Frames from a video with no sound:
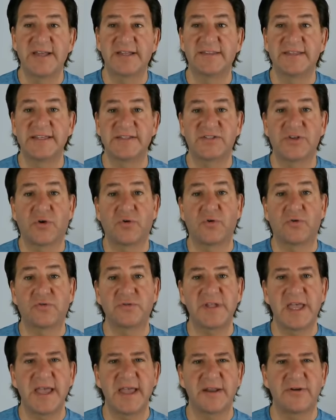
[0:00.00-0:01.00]
These
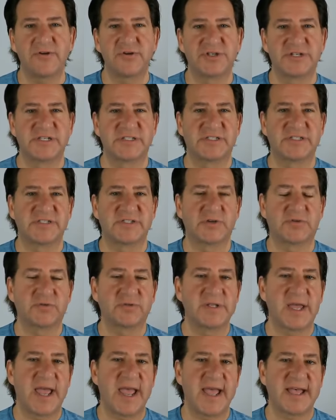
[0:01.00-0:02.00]
old energies, these
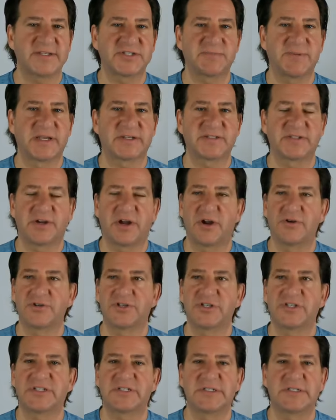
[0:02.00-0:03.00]
old aspects are
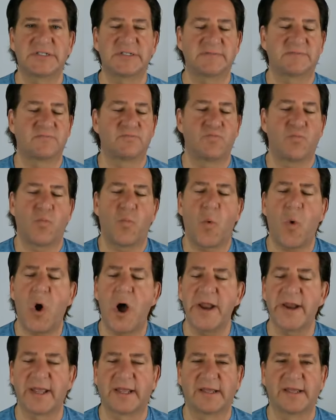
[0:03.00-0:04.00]
just
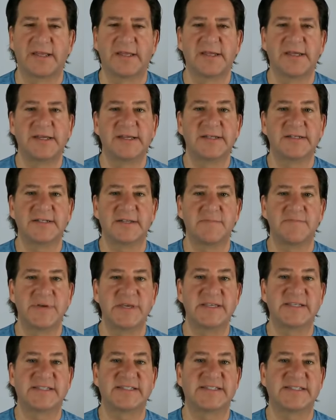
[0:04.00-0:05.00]
wanting to
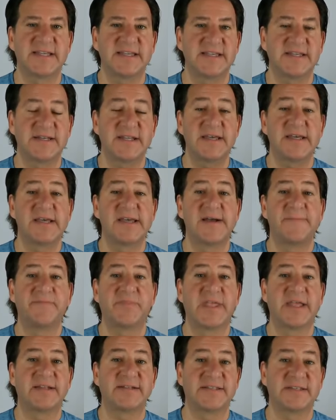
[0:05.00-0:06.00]
be seen
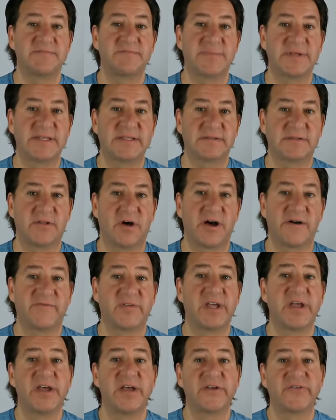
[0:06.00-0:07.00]
and to be
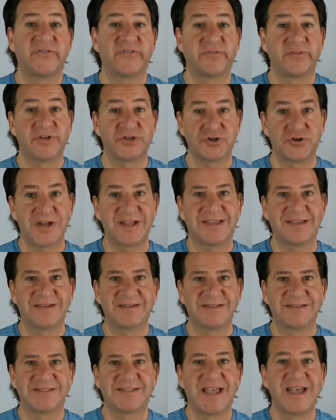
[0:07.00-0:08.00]
loved. So the trick
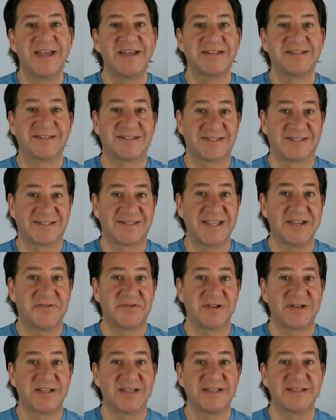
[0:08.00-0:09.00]
is, the
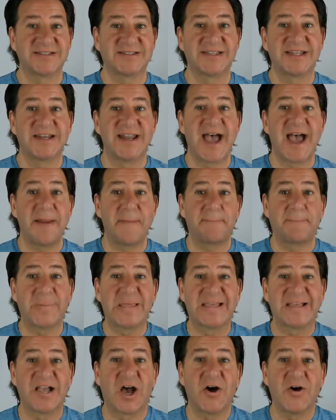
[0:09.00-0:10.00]
secret is to not
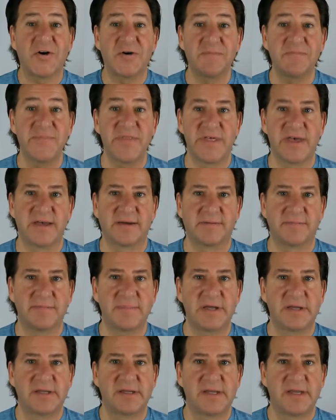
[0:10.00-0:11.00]
become
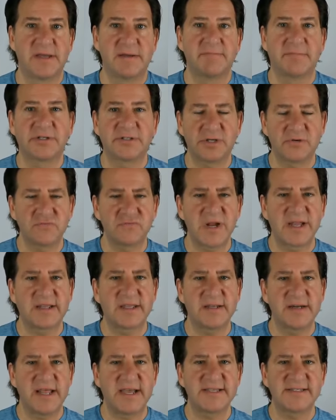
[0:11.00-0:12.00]
them, but to
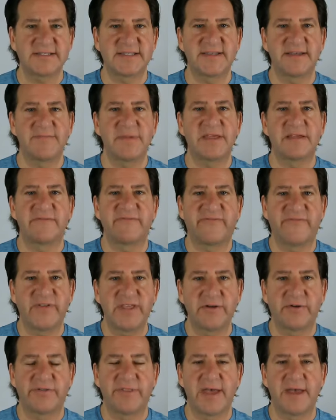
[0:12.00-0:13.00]
recognize them and
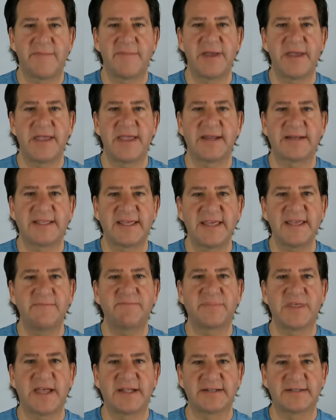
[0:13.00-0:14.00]
feel them and
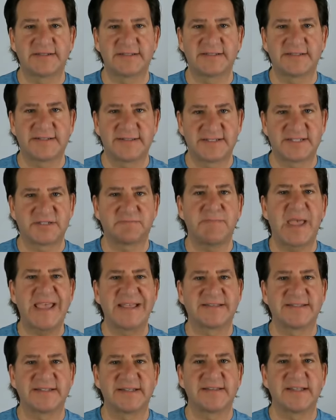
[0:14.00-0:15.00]
keep that
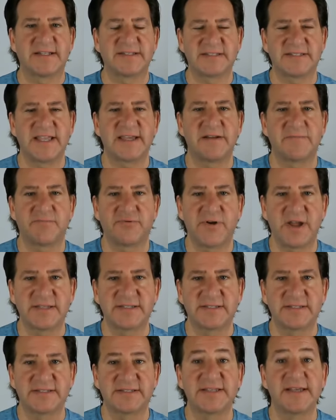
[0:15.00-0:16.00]
space and that state of
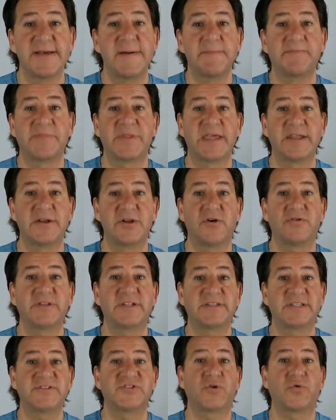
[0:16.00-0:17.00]
presence and know
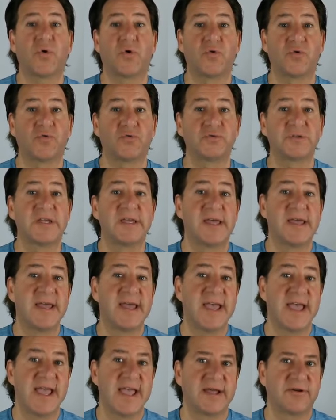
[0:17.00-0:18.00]
that these are old
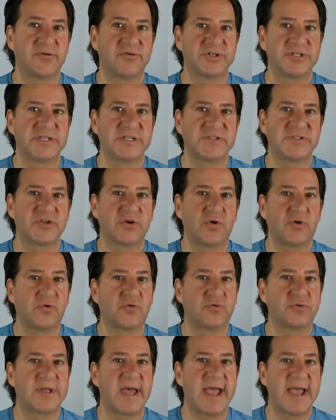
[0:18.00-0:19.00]
energies,
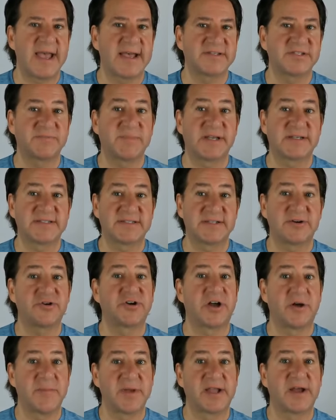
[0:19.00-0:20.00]
old aspects that are
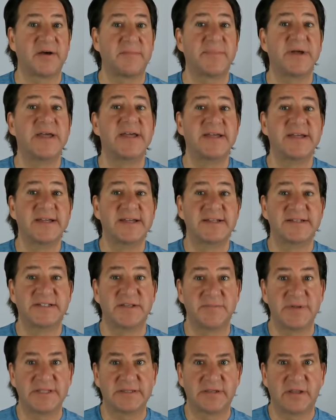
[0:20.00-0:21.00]
coming up to
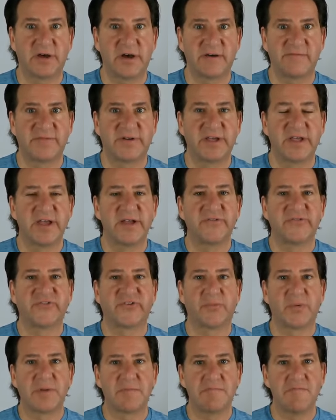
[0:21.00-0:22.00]
be loved. So
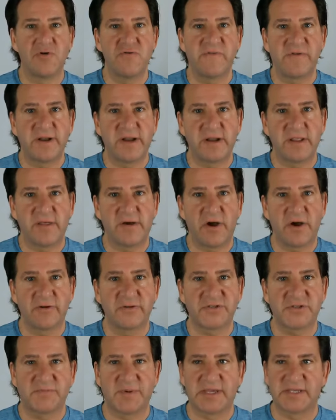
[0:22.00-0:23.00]
we move it into the
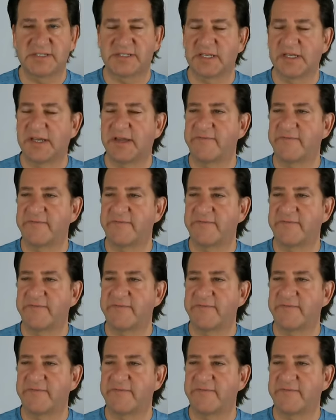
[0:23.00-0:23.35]
heart space.